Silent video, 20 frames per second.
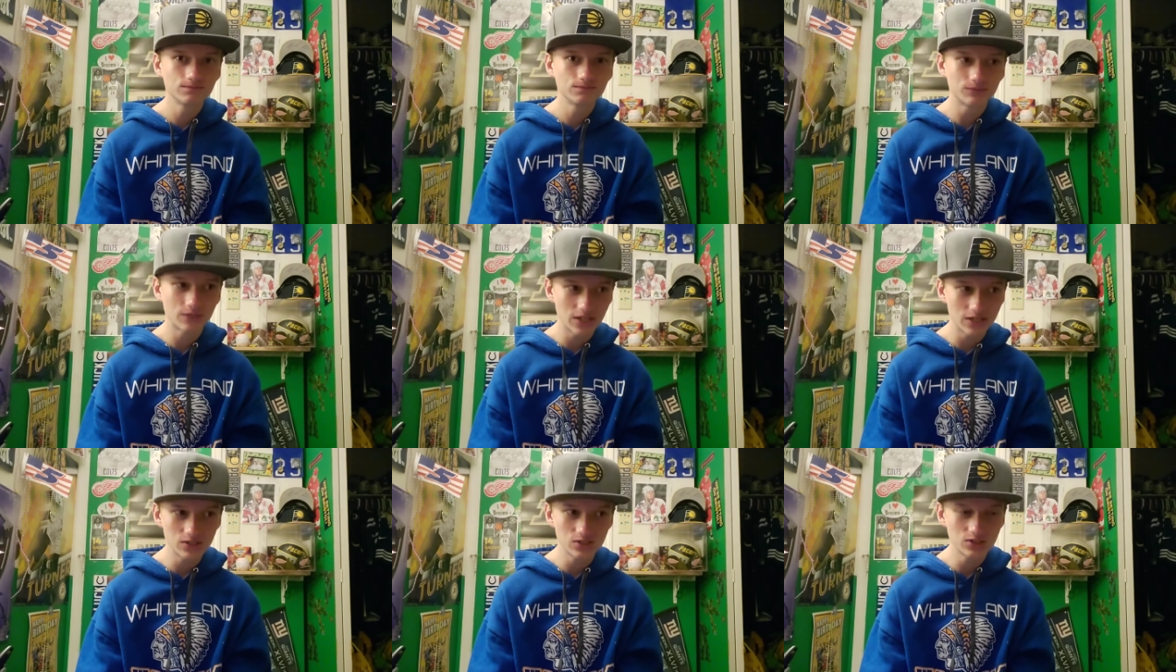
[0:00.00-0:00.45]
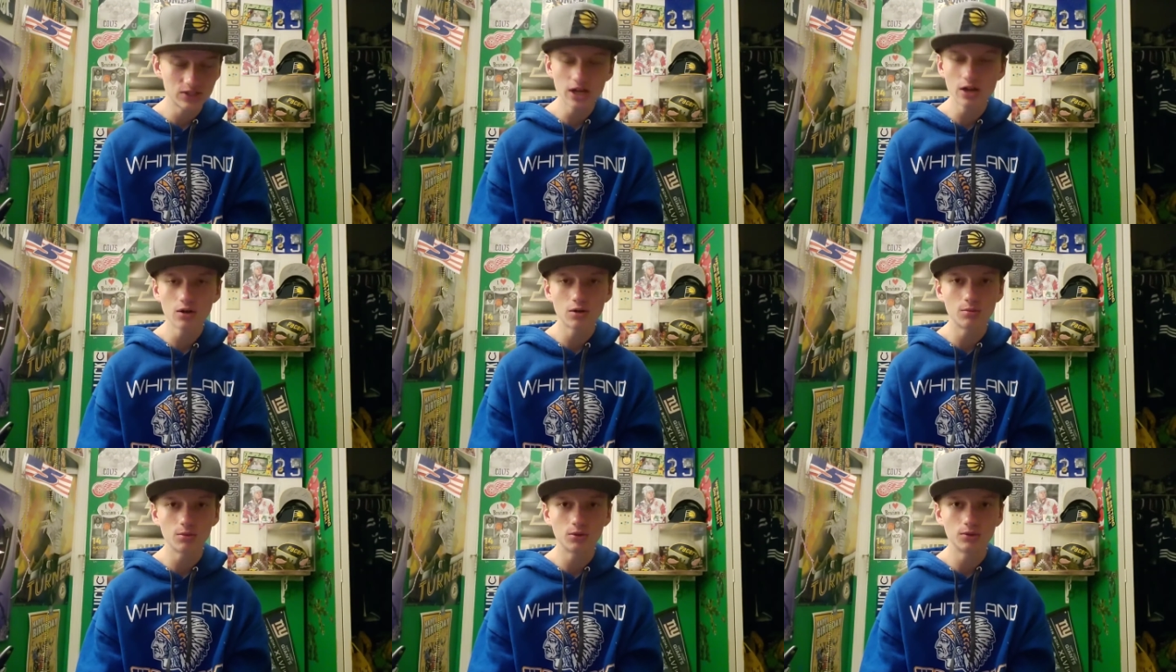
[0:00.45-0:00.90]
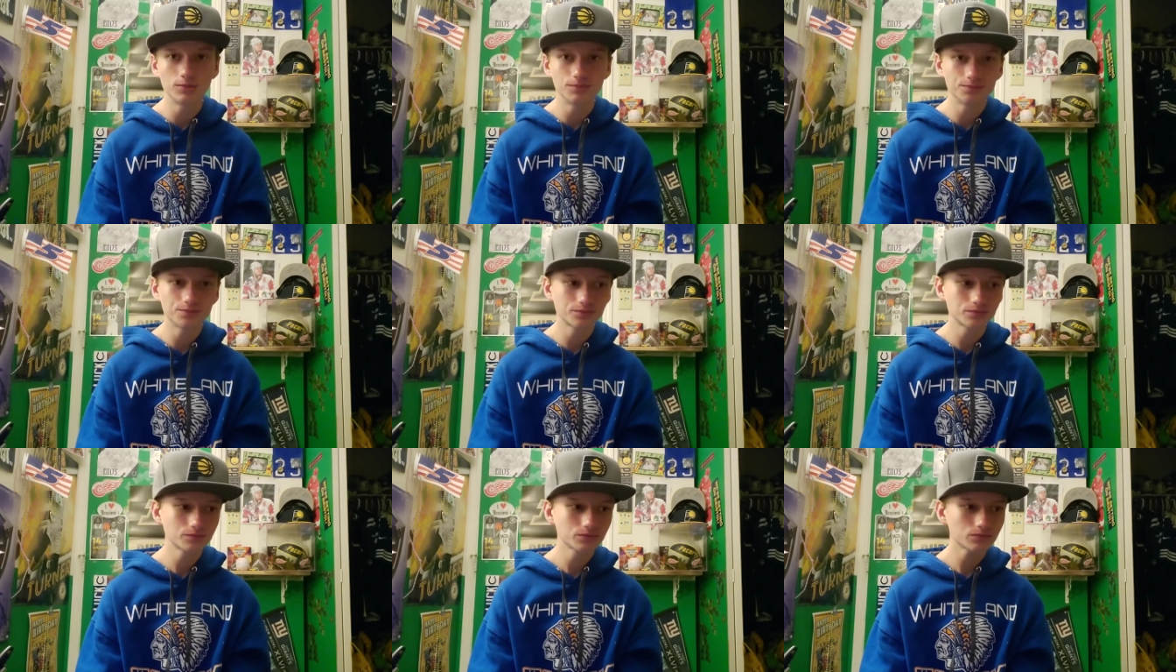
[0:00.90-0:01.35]
It's terrible.
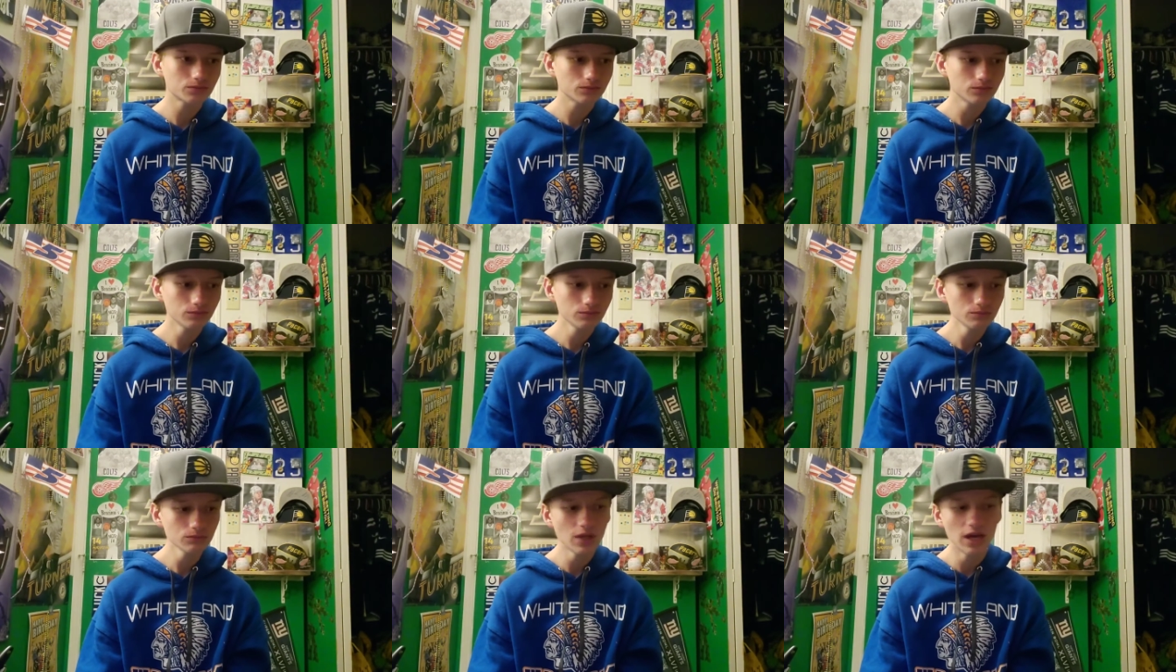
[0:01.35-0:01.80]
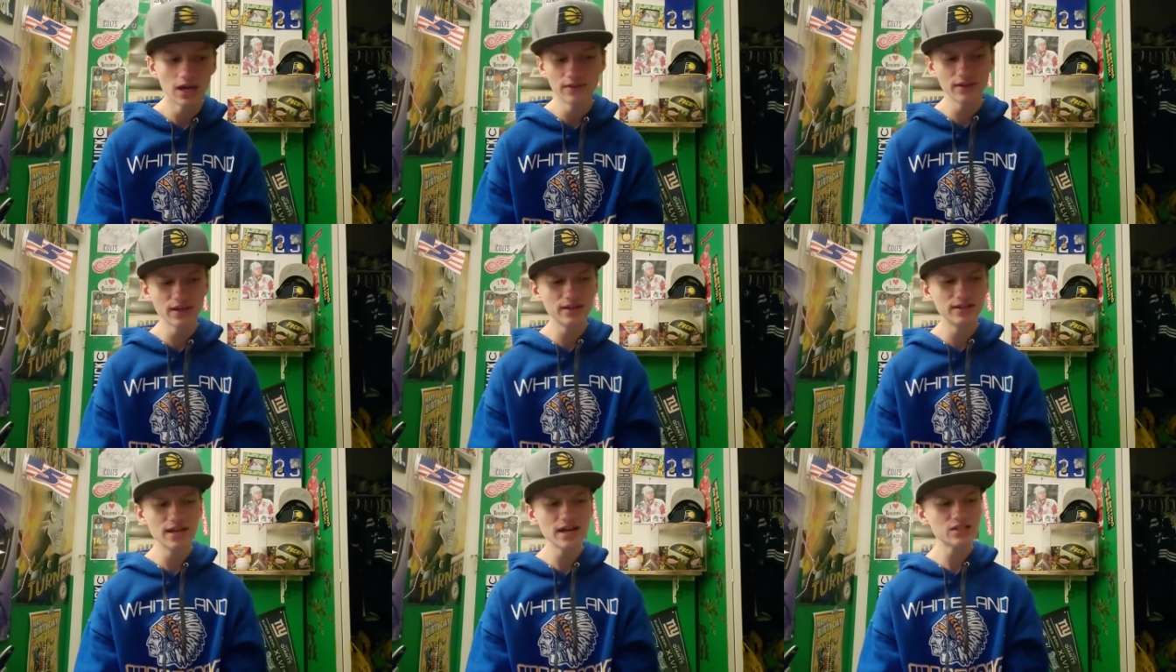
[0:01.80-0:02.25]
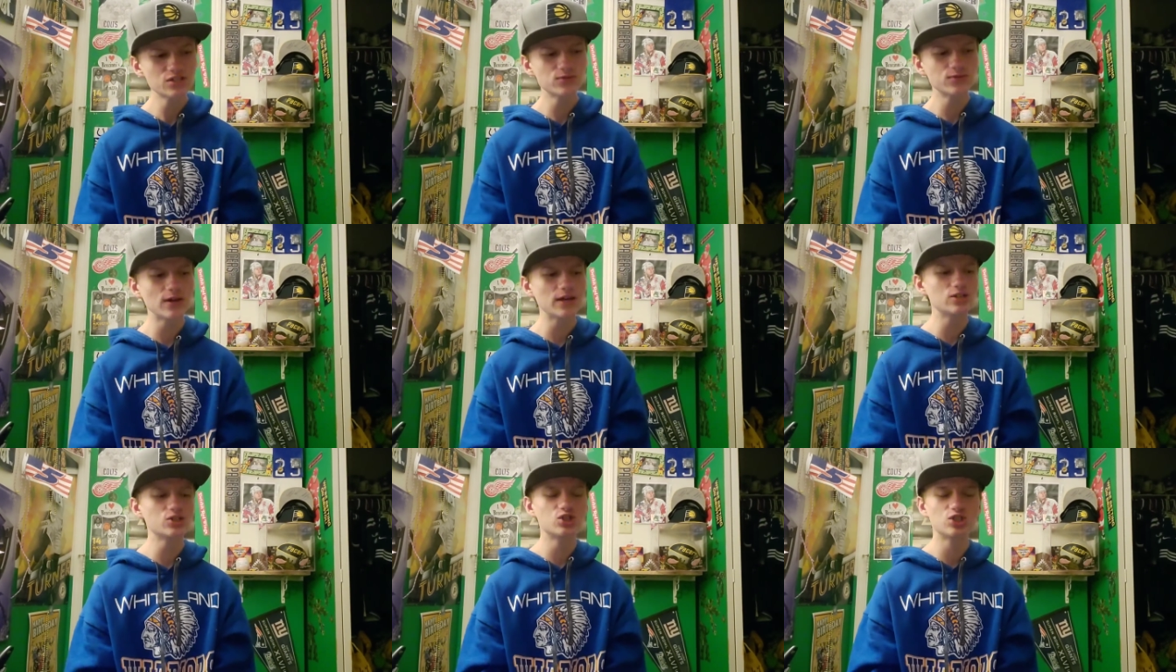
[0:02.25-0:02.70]
And then Nets fans